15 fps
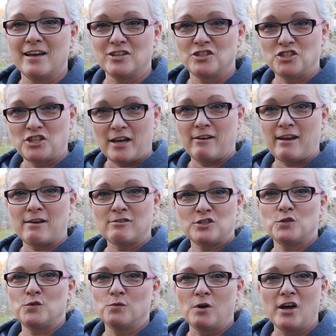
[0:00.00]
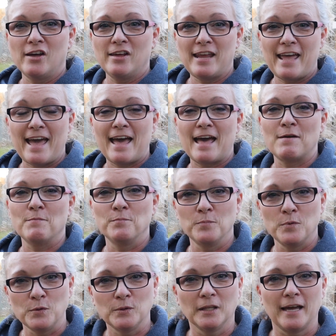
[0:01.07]
Shout out to Ron at
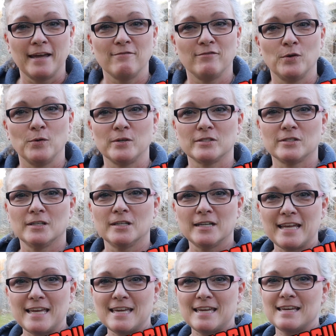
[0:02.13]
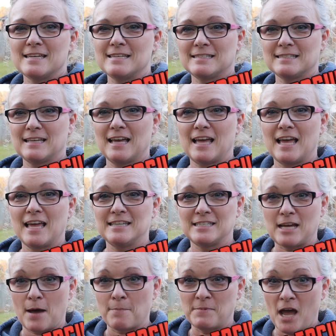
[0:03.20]
Moonlight Focuser. He is
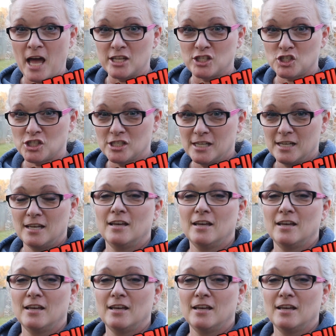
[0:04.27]
top notch.